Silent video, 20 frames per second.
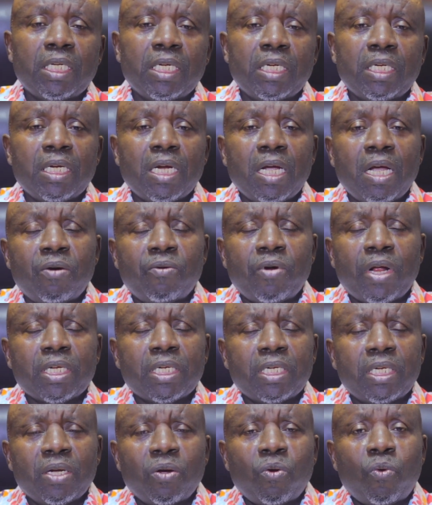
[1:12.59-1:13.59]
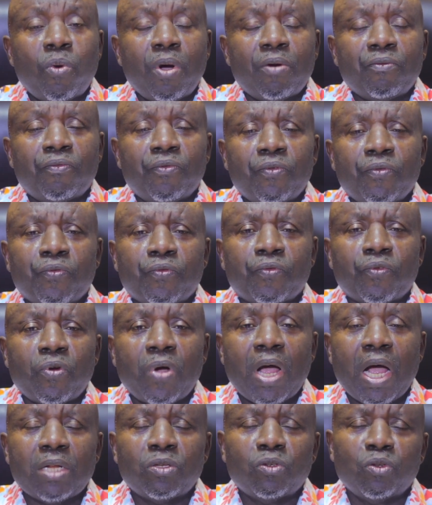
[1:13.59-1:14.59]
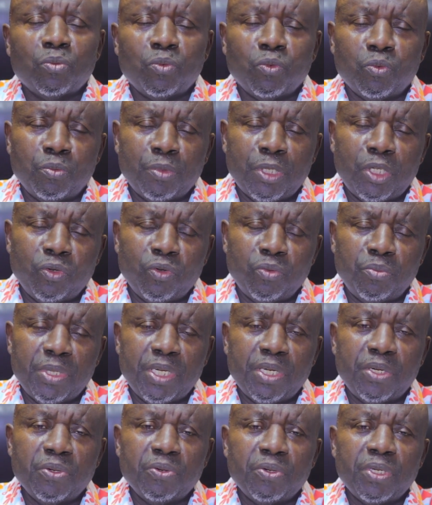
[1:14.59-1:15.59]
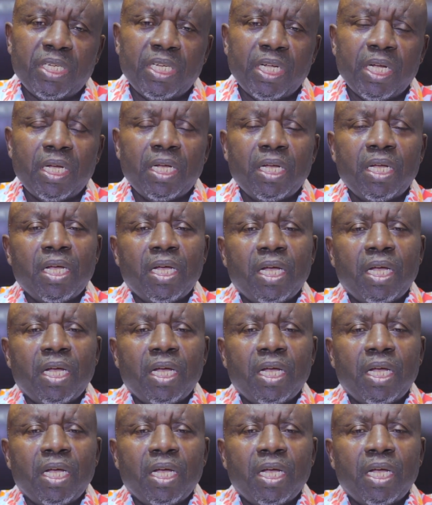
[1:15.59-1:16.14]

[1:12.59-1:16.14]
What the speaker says: a rather than quamful fro adum, me no me no dear.